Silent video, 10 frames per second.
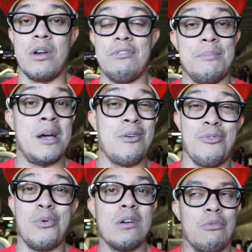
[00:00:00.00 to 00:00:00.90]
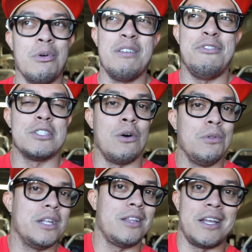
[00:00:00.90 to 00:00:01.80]
What if I'm not wrong? What, what if it's
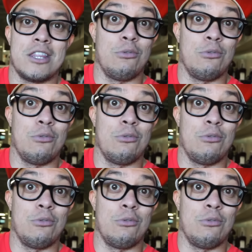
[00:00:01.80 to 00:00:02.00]
only like